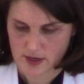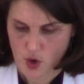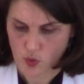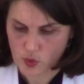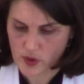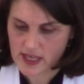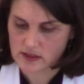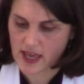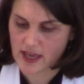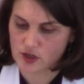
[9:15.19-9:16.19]
were we
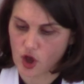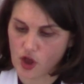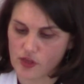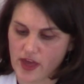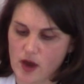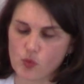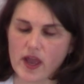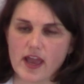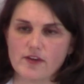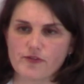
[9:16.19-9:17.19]
led all that
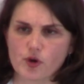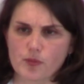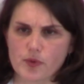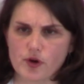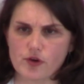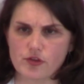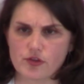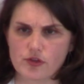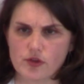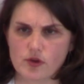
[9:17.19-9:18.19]
way for
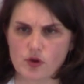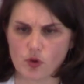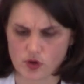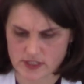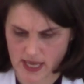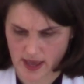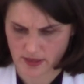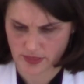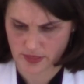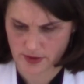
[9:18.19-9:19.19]
birth or
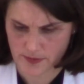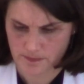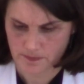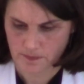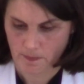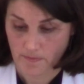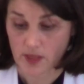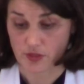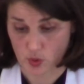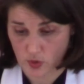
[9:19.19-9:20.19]
death?
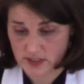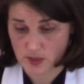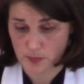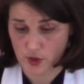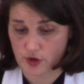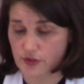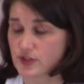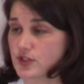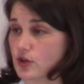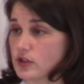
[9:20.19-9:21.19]
There was a birth,
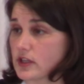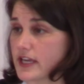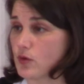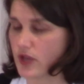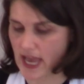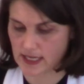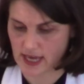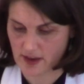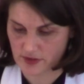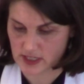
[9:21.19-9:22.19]
certainly we had
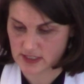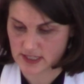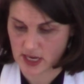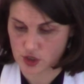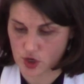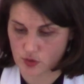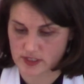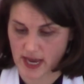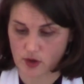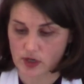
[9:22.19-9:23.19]
evidence and no
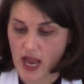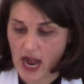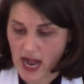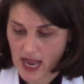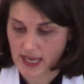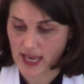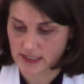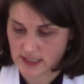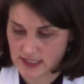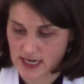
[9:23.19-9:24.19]
doubt. I
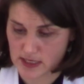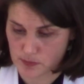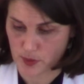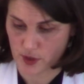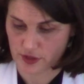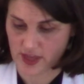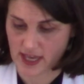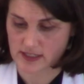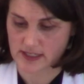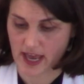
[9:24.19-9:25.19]
had seen birth
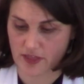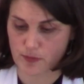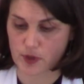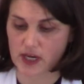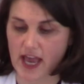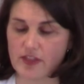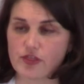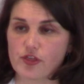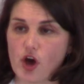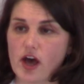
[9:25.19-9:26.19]
and death, but
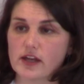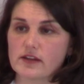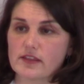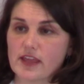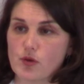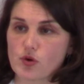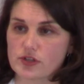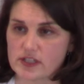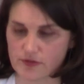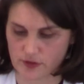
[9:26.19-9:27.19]
had thought they were
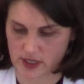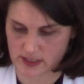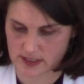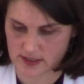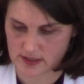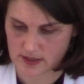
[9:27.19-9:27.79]
different.